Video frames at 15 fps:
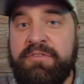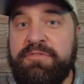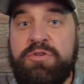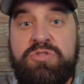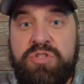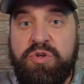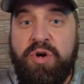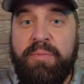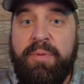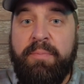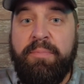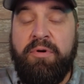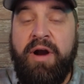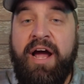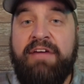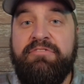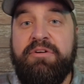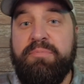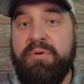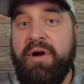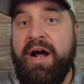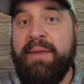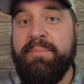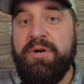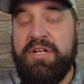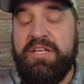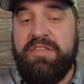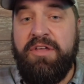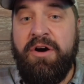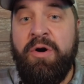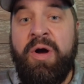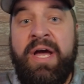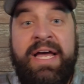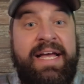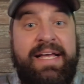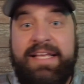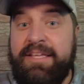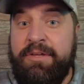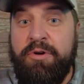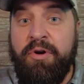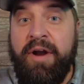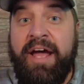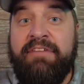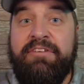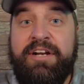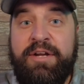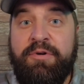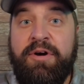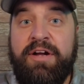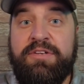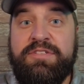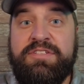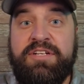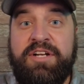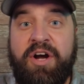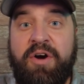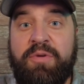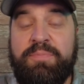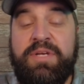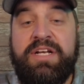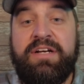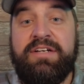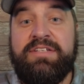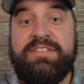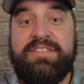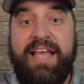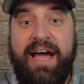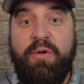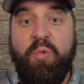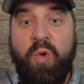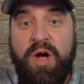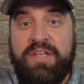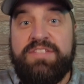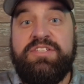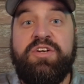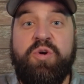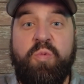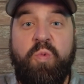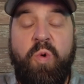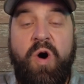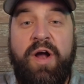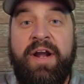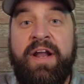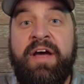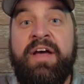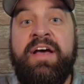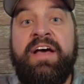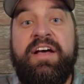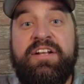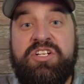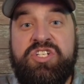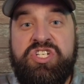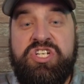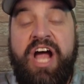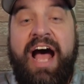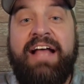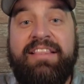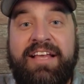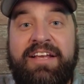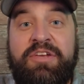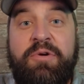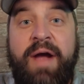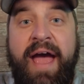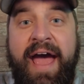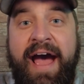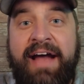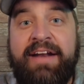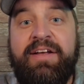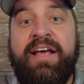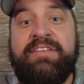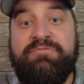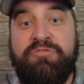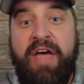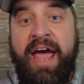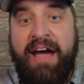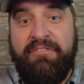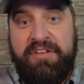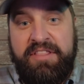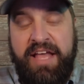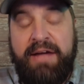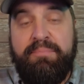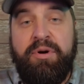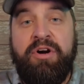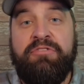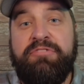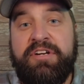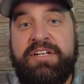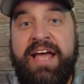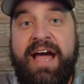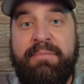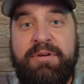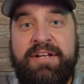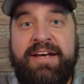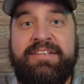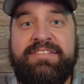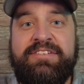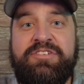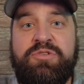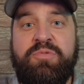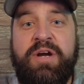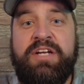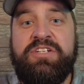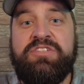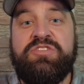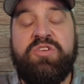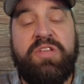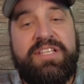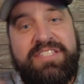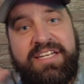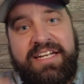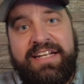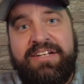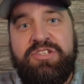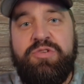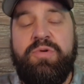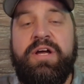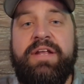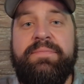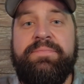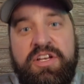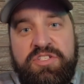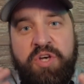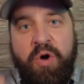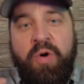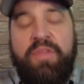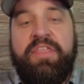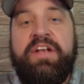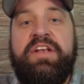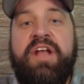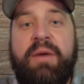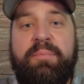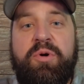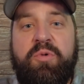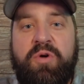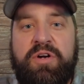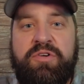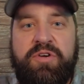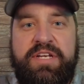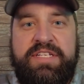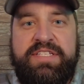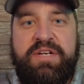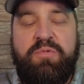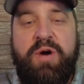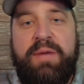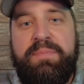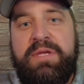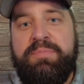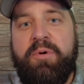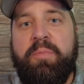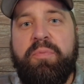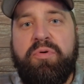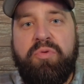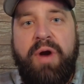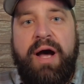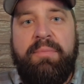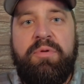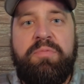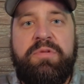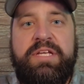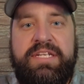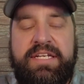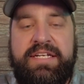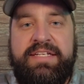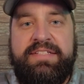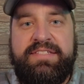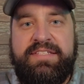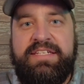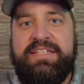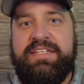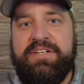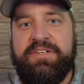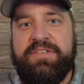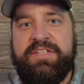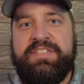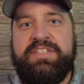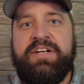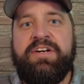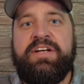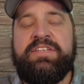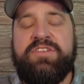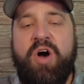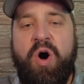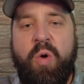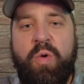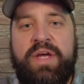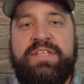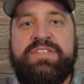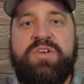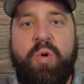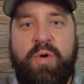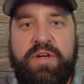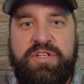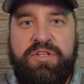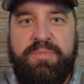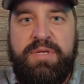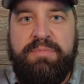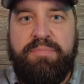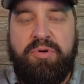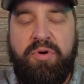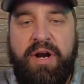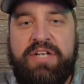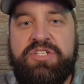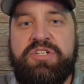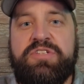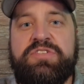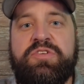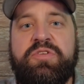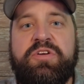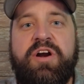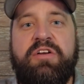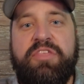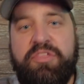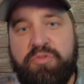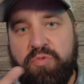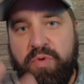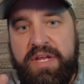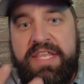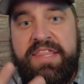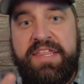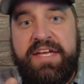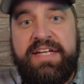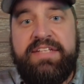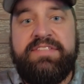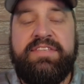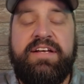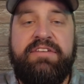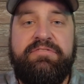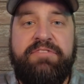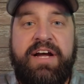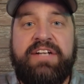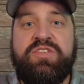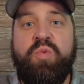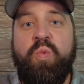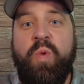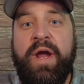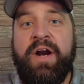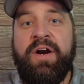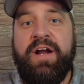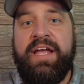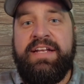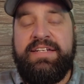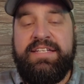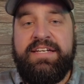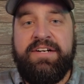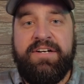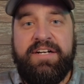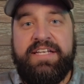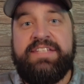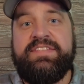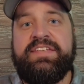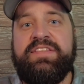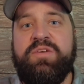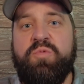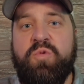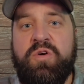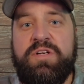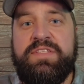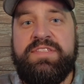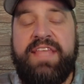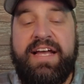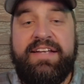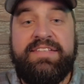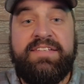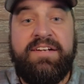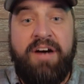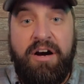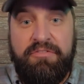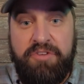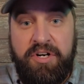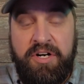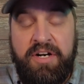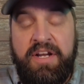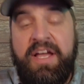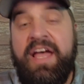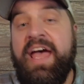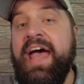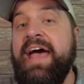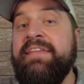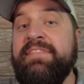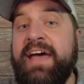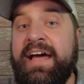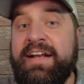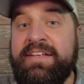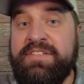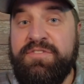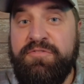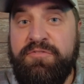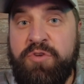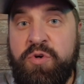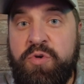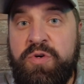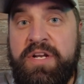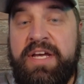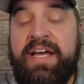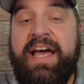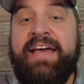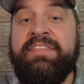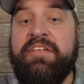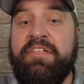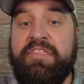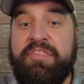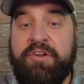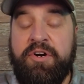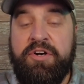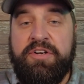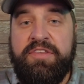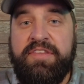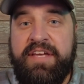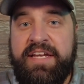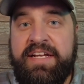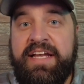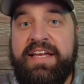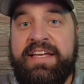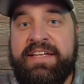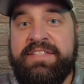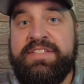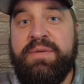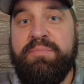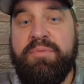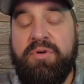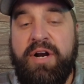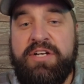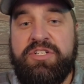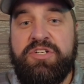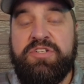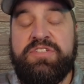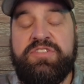If you screw up a private property though, you don't have anywhere else to go because that was your one shot that you had of having that perfect habitat situation. So let's get into it. So the number one reason why people probably didn't see deer this year is always going to be pressure. So there are 3 things that affect where a deer is in the woods. That is cover, and that is food, and the third thing is pressure.